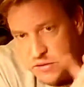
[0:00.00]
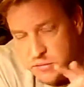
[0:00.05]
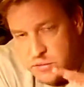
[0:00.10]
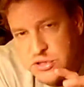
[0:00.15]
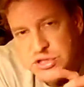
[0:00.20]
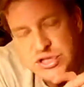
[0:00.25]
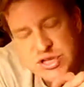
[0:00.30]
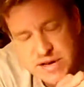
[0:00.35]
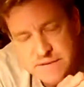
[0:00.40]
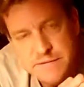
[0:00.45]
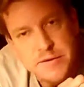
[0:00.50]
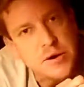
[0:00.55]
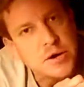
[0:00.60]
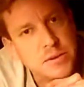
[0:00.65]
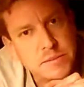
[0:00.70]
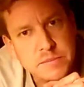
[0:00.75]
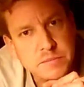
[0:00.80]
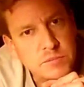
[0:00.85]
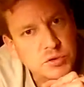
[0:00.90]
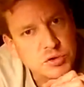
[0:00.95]
the receiver,
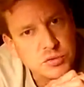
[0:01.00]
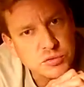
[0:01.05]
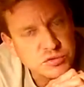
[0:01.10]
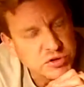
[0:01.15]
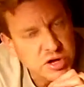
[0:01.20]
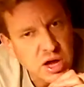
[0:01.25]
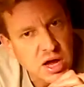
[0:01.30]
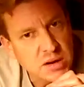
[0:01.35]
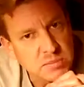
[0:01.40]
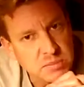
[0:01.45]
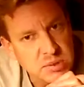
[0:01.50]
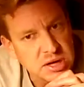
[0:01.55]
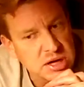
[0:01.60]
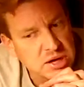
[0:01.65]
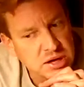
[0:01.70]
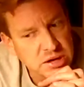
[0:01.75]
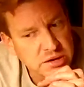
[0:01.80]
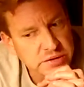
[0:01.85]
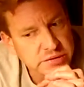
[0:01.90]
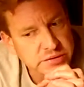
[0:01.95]
which was odd
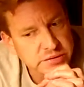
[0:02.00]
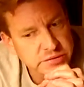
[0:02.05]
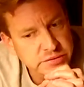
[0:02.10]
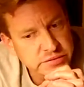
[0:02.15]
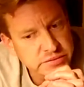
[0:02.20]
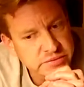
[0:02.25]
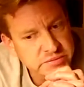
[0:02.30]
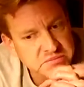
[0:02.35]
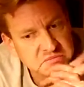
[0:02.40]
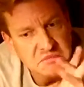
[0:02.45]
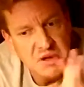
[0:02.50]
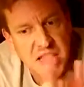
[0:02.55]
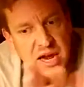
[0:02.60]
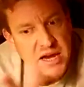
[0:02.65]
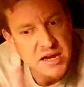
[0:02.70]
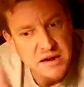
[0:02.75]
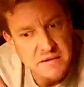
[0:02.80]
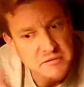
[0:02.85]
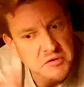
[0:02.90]
because I had